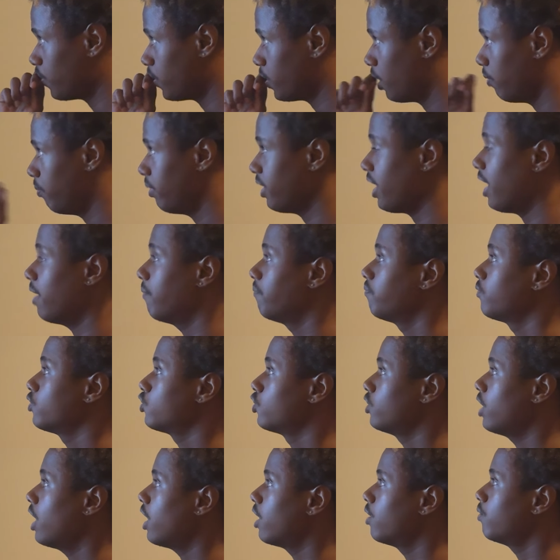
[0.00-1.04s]
yeah, so
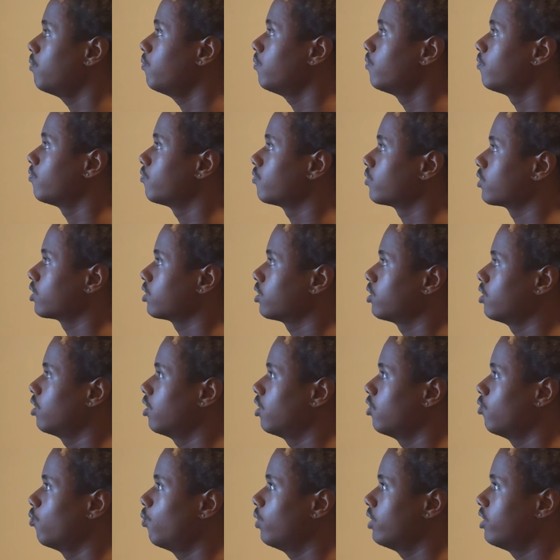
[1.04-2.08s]
now
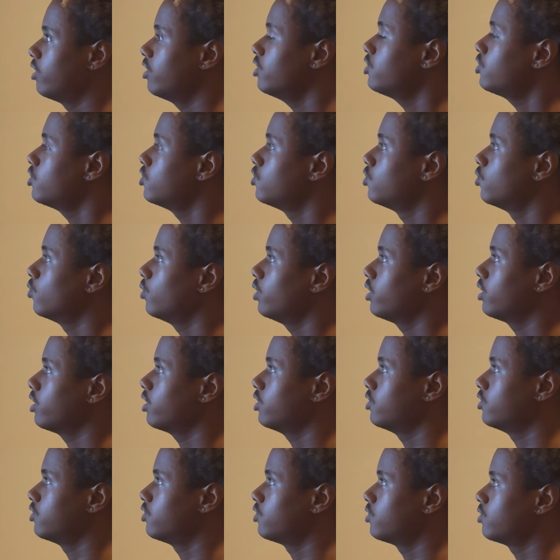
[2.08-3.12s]
what this is doing
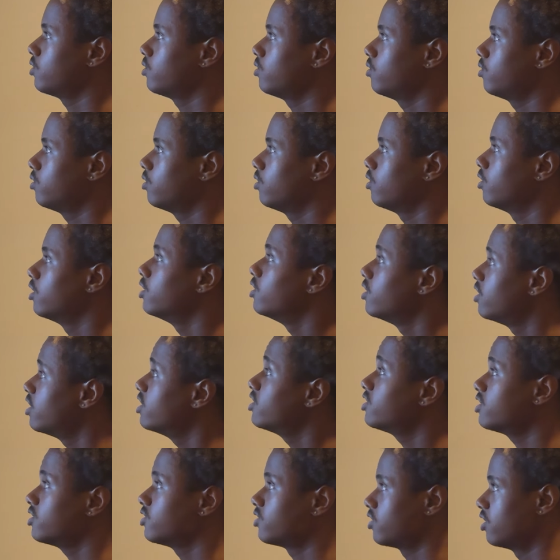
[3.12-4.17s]
is this
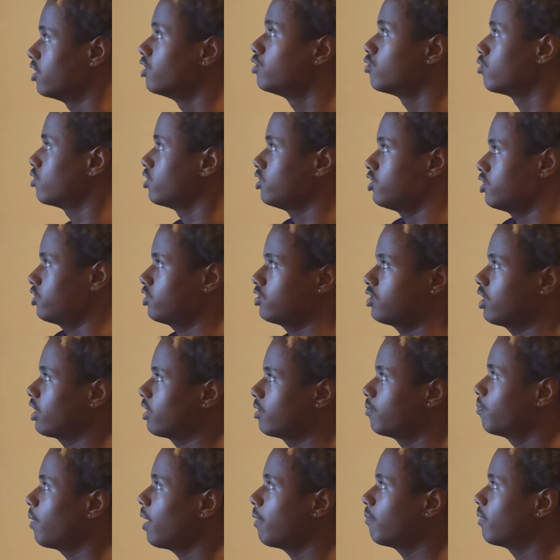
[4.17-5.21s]
is literally just like
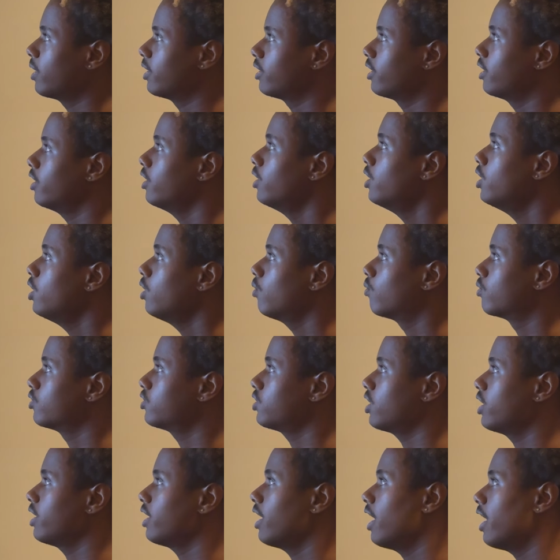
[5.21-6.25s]
pipelining it. We're
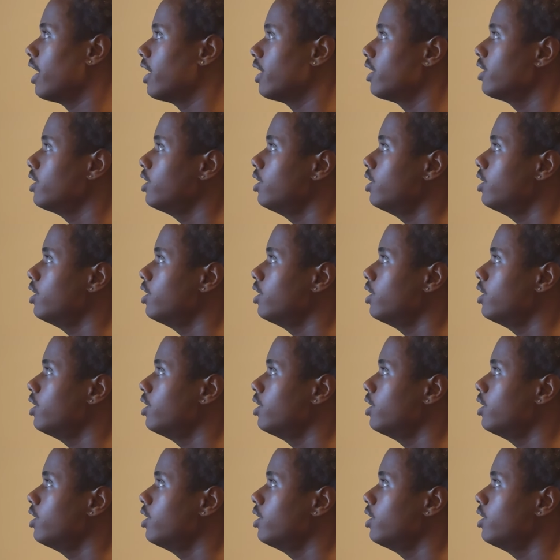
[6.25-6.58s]
saying, hey,